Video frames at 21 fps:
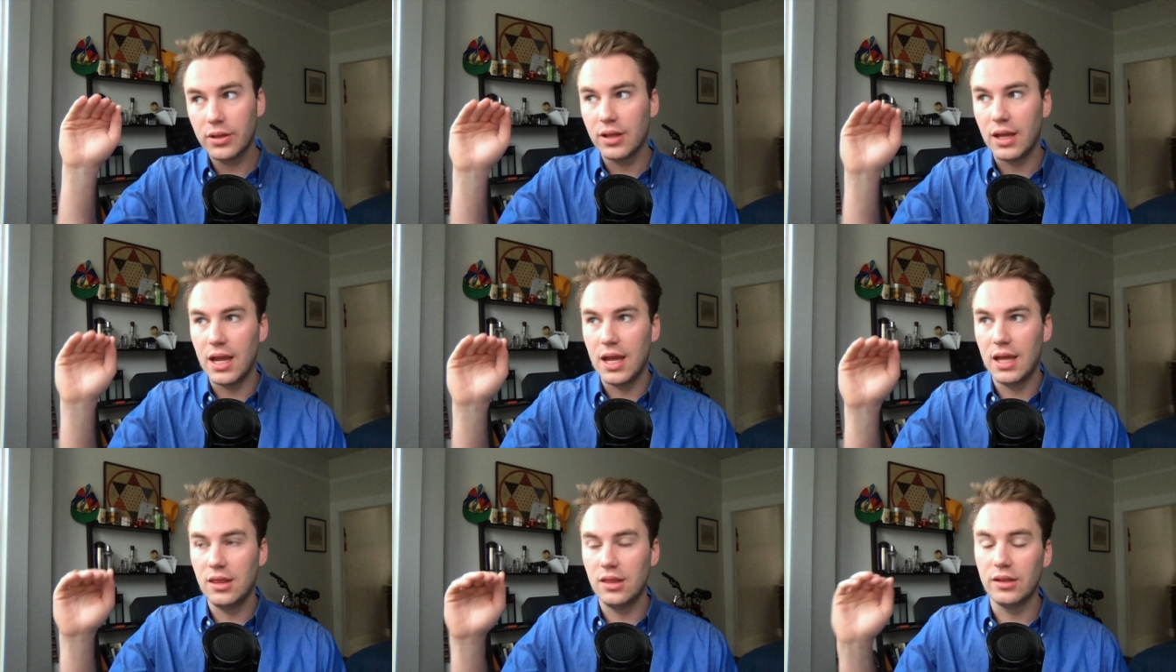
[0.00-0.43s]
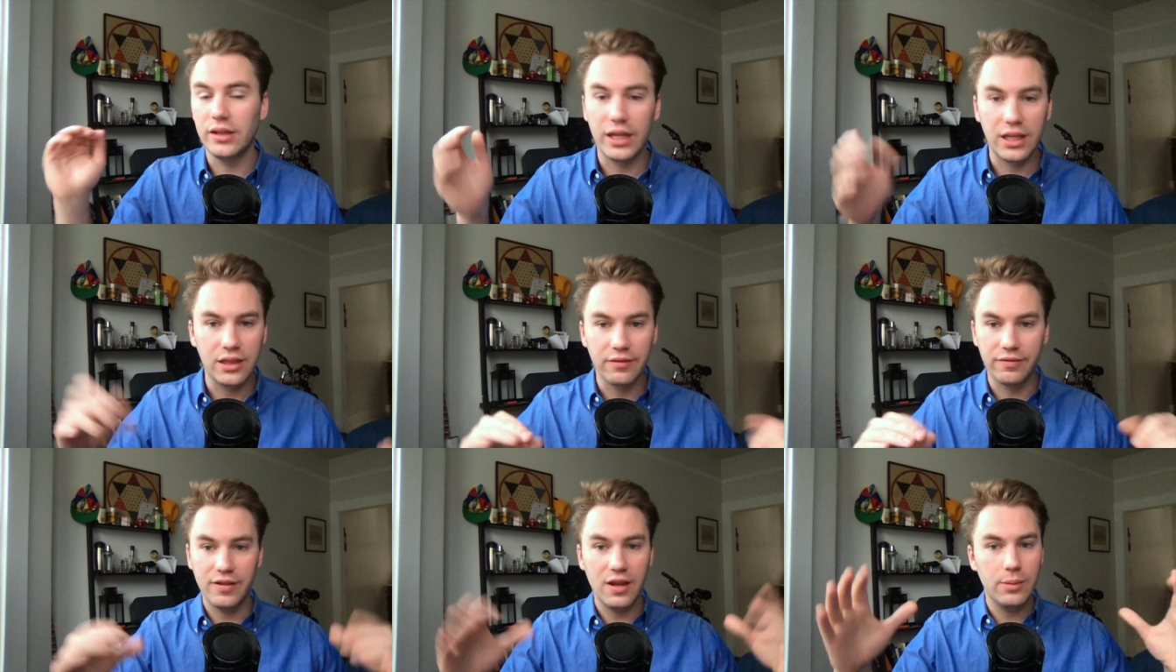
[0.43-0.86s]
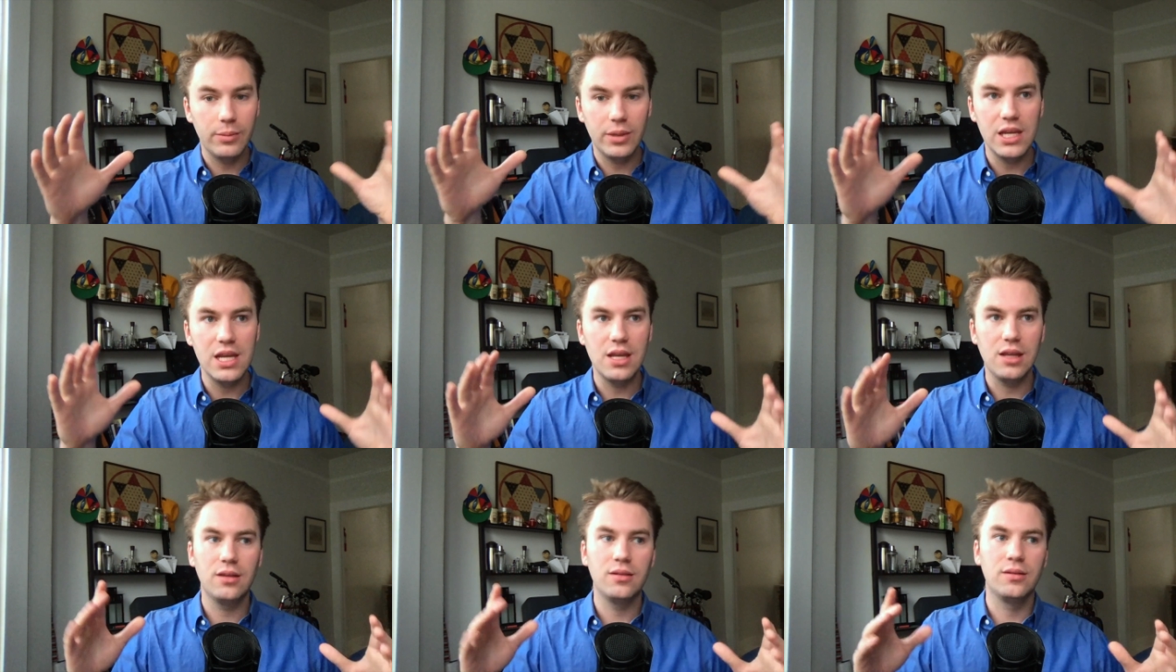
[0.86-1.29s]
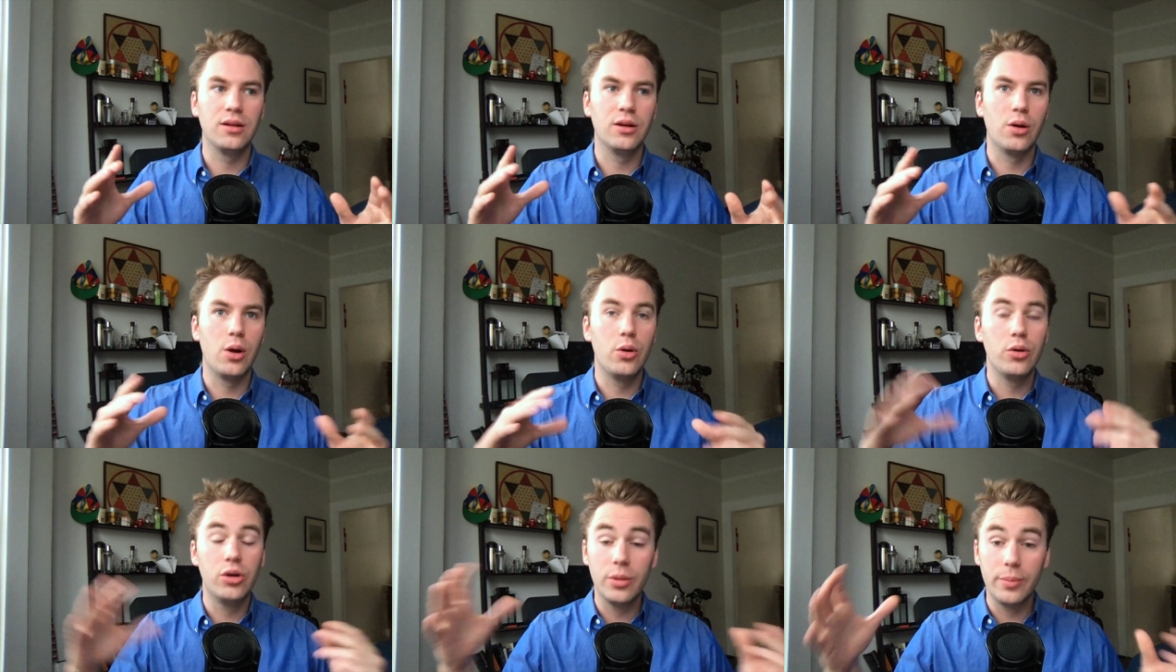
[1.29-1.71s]
and the family
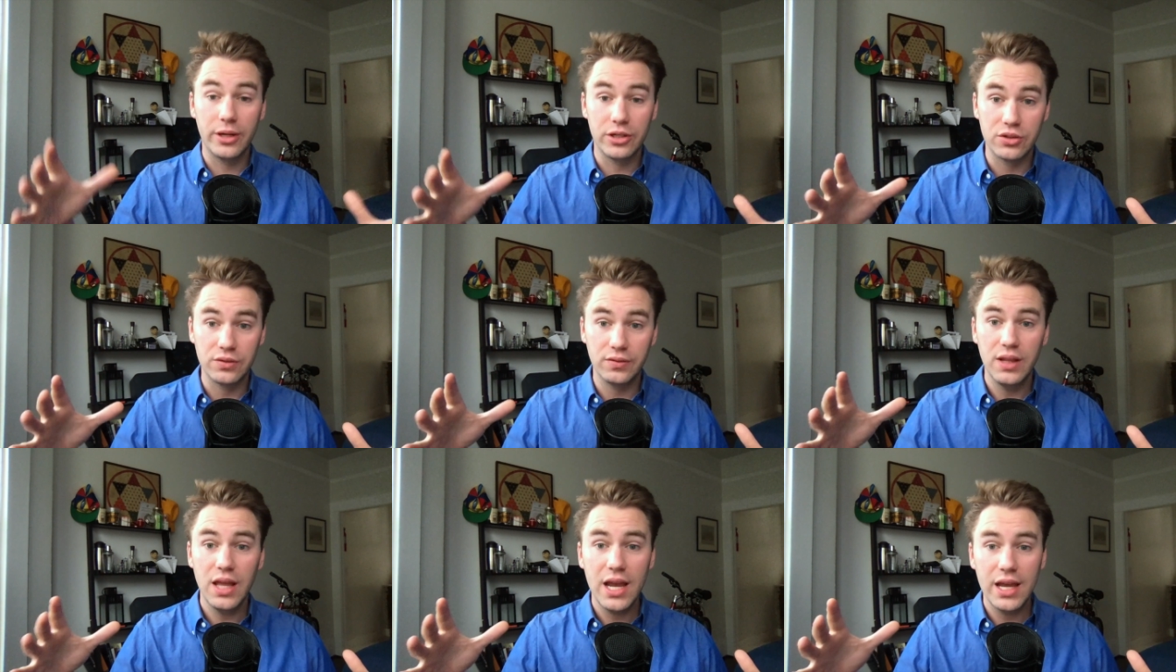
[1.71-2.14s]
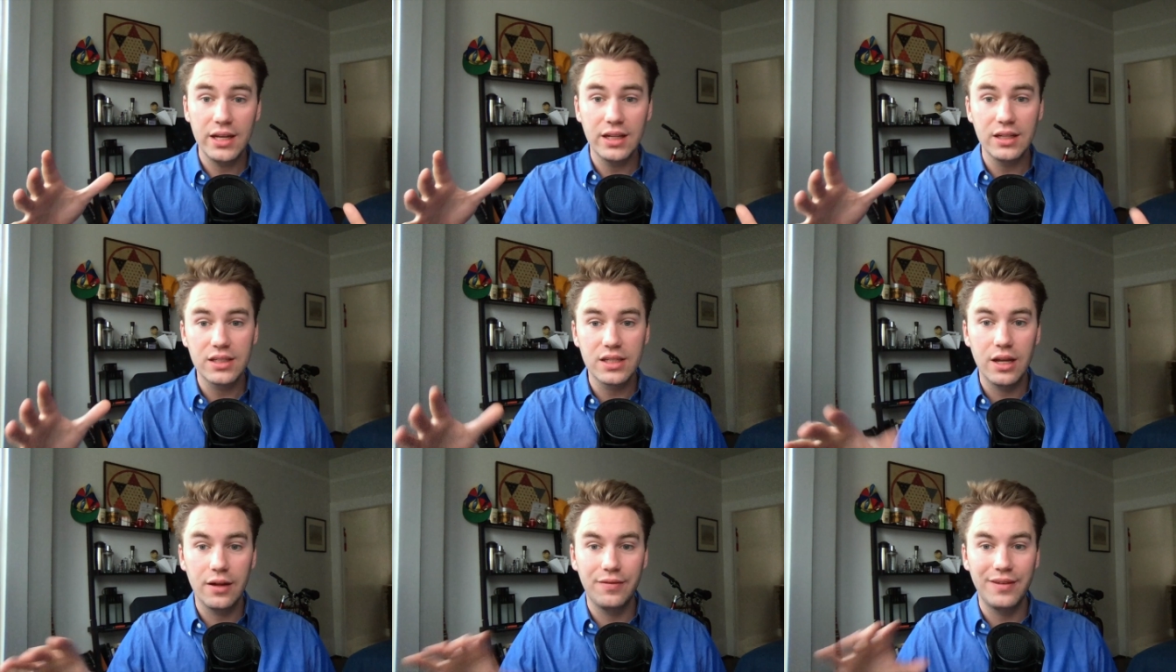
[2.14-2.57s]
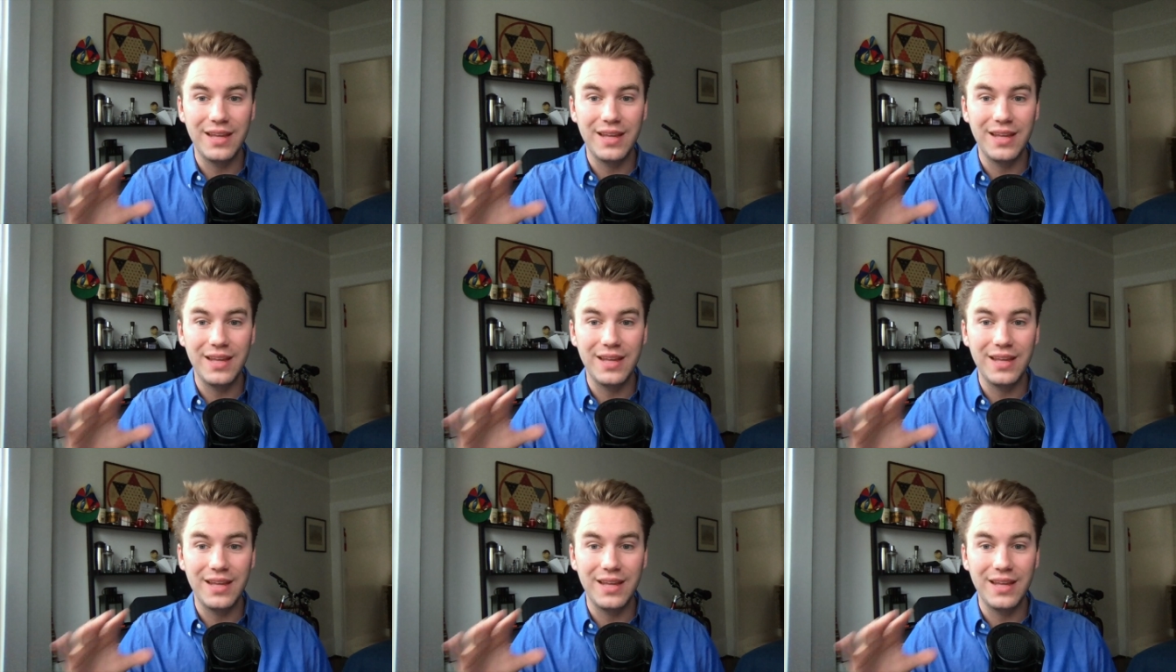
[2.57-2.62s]
owned a bunch of land and stuff,